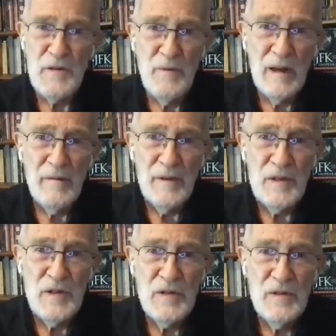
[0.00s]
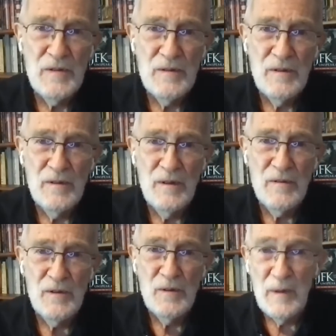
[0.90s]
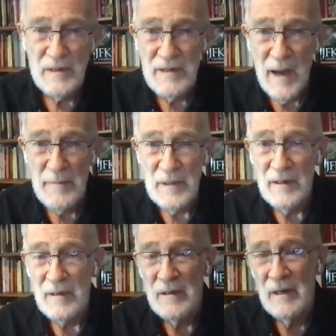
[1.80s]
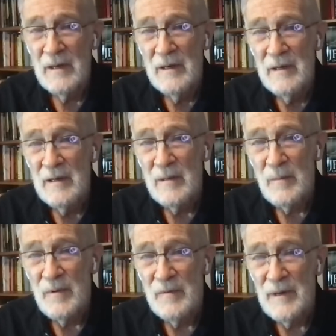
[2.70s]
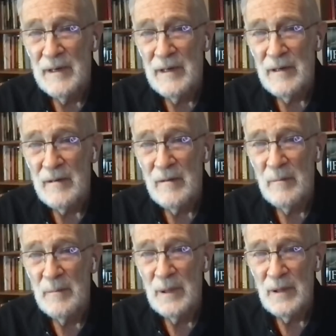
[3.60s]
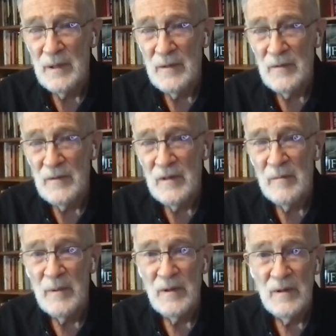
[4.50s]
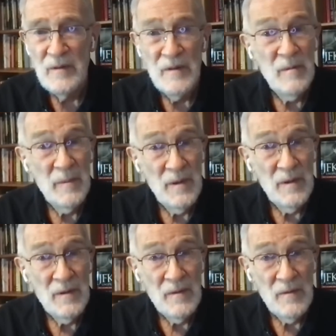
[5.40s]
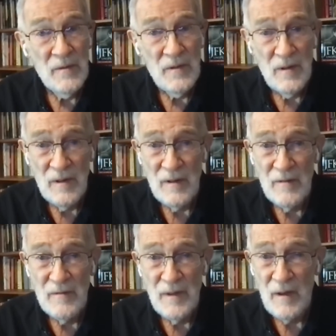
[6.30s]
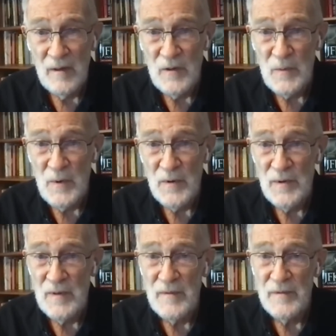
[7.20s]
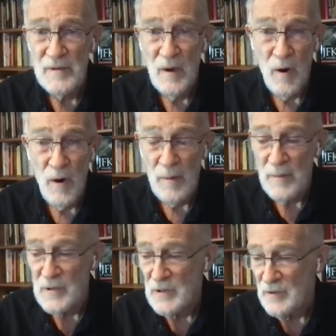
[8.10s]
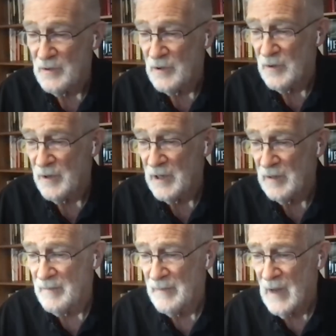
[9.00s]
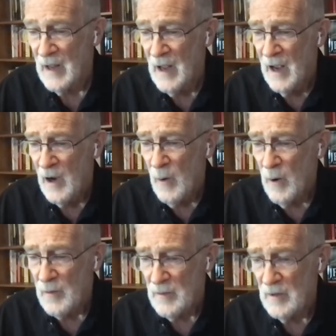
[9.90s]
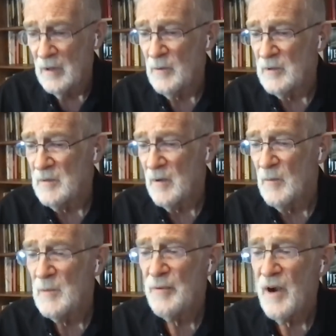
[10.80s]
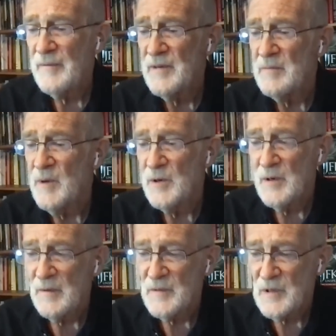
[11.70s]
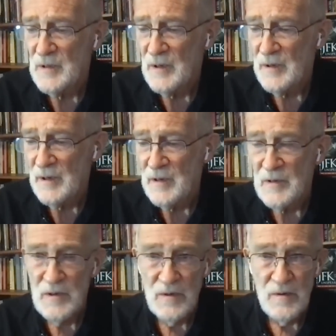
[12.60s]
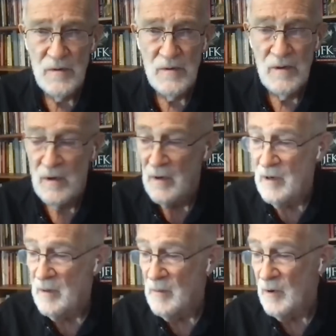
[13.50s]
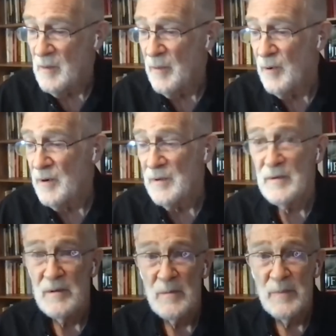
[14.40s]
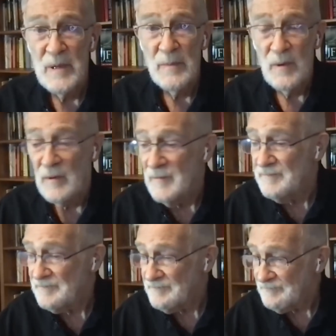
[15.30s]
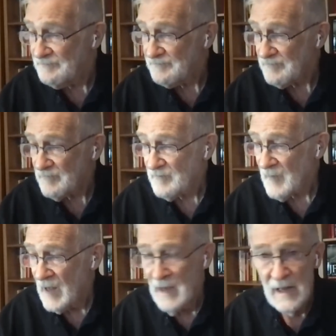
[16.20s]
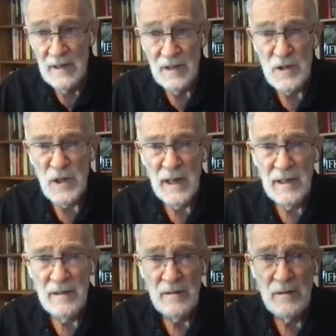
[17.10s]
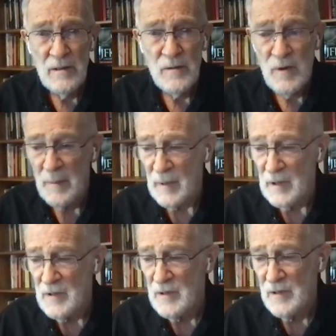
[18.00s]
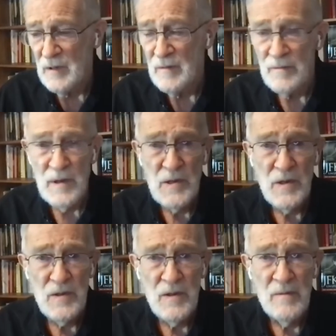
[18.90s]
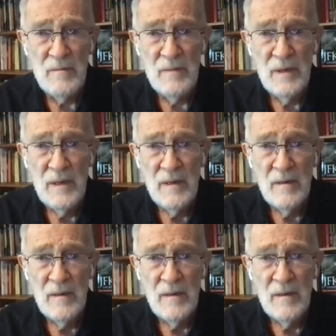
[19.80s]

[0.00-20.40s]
Has relevance uh, to what's happening in providing billions and billions and billions of dollars worth of arms to Ukraine. Quote When, when profit motives are considered more important than people, the giant triplets of racism,